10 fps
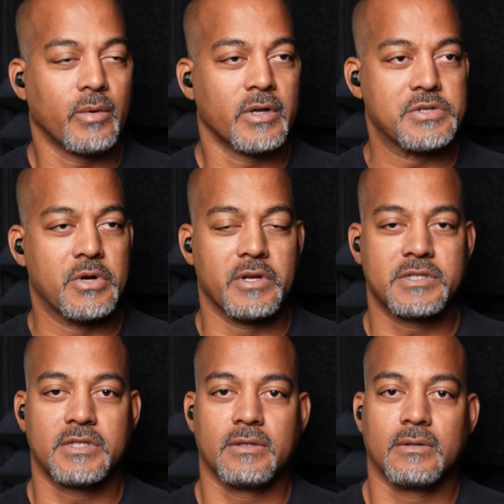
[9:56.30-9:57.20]
Anyone else
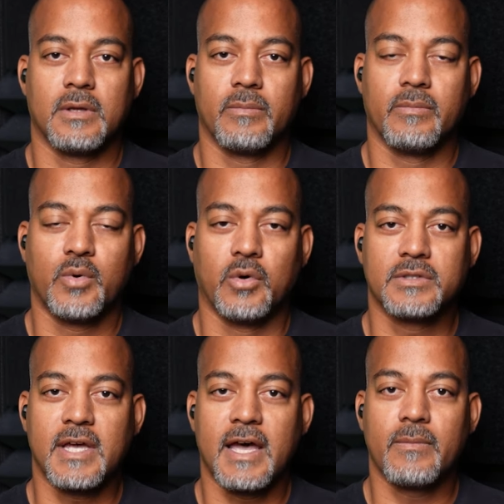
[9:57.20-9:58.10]
notice the
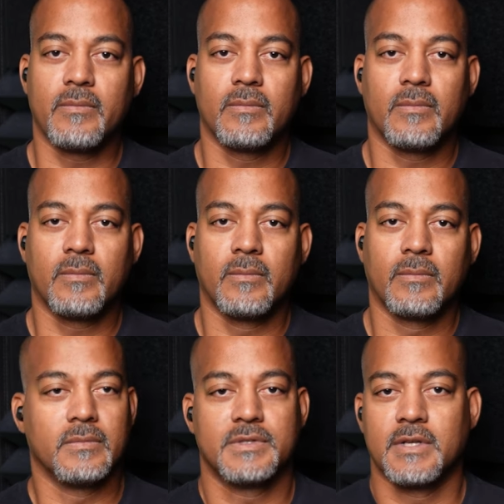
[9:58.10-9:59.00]
pull tab
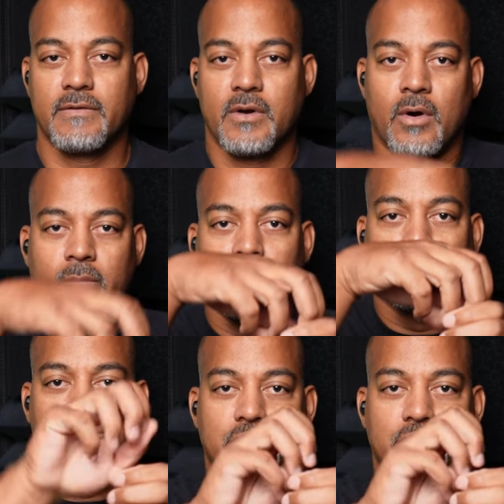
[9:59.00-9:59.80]
instead of the normal.